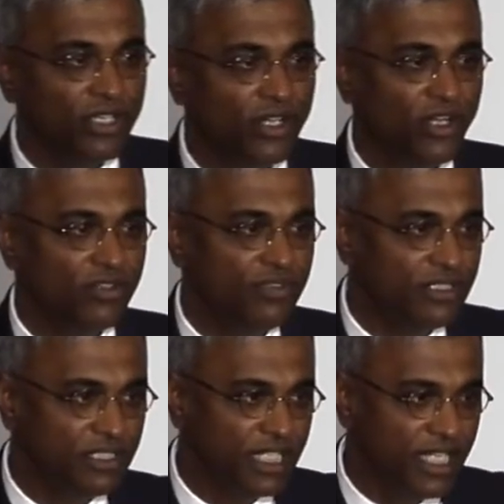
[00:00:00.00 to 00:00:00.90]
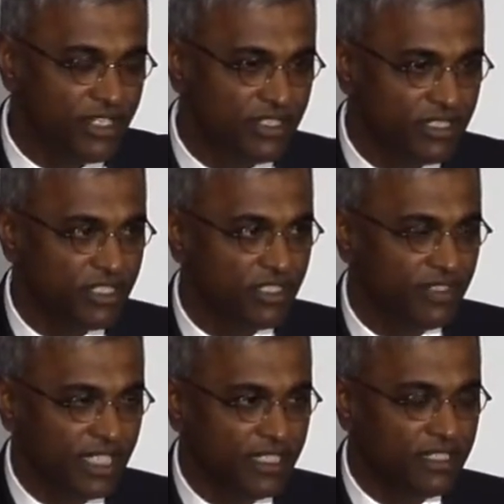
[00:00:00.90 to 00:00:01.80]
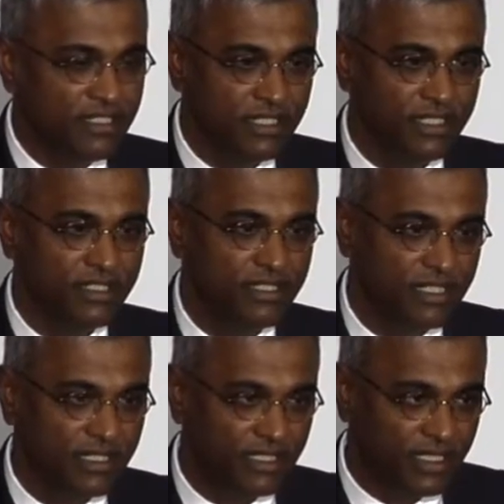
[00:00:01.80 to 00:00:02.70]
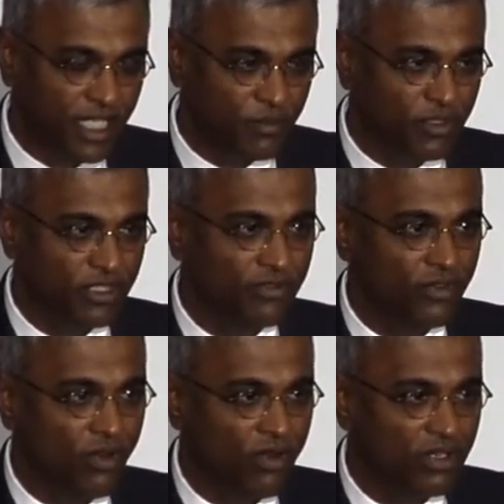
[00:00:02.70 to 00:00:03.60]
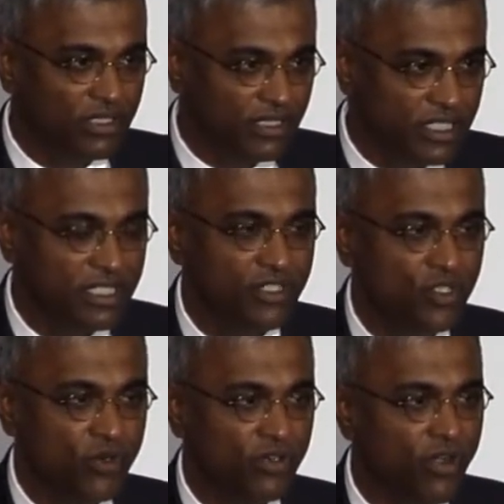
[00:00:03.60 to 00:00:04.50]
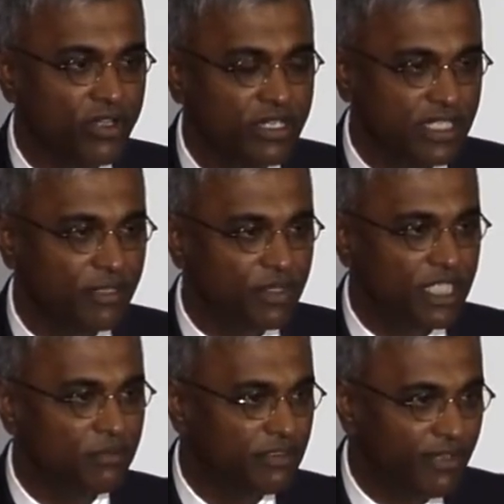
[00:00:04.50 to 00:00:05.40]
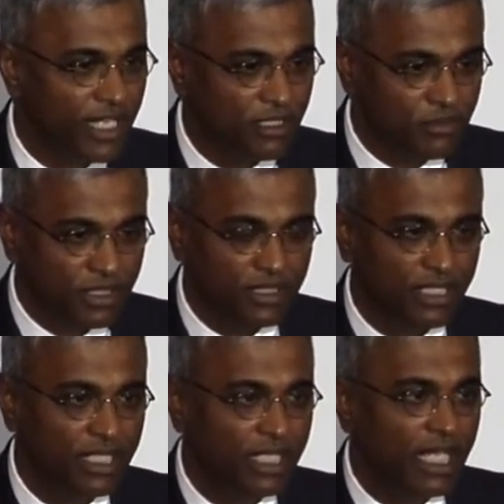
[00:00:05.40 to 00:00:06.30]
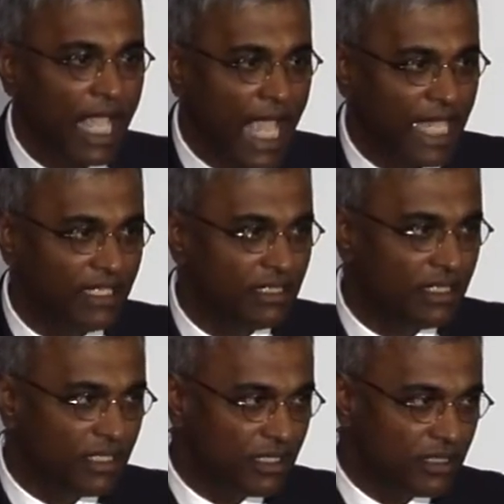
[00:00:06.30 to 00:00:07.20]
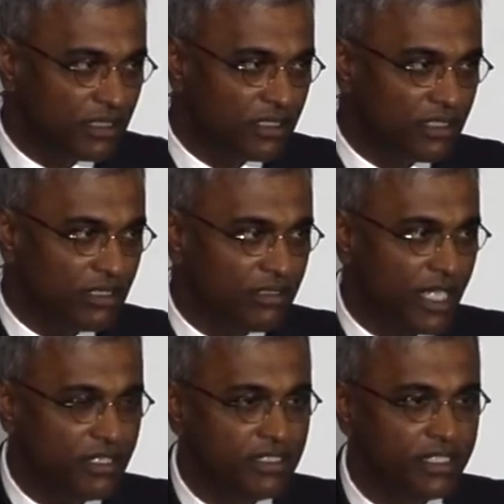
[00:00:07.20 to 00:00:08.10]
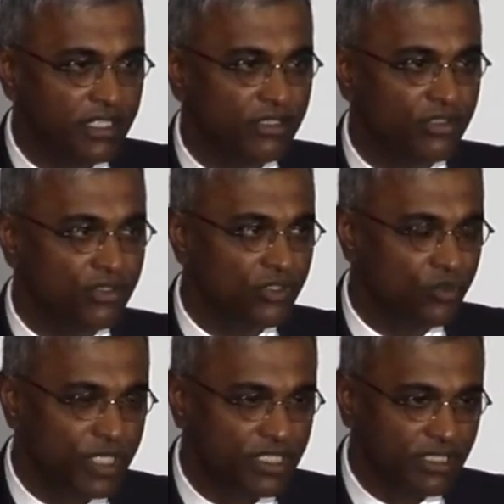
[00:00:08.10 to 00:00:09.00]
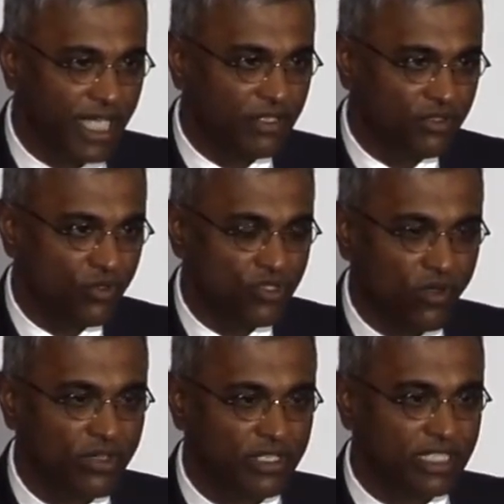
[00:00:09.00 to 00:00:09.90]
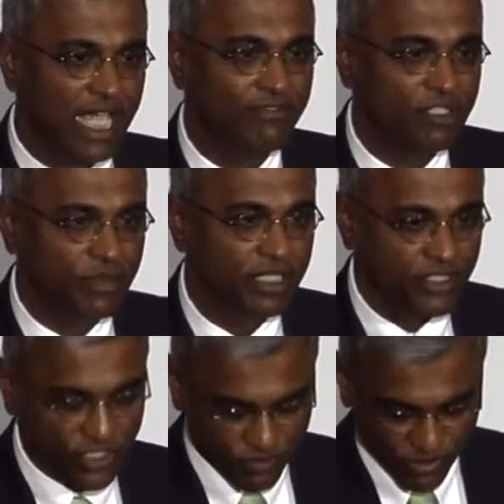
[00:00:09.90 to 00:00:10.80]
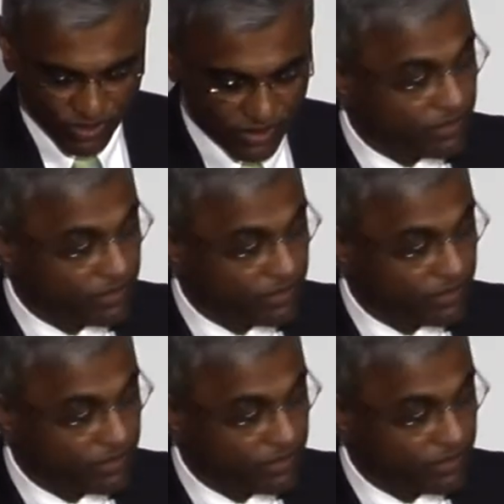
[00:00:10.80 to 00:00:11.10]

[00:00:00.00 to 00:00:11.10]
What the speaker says: of the incidence of kidney disease, the number of deceased donor organs that become available, and the territory through which those organs have to be distributed.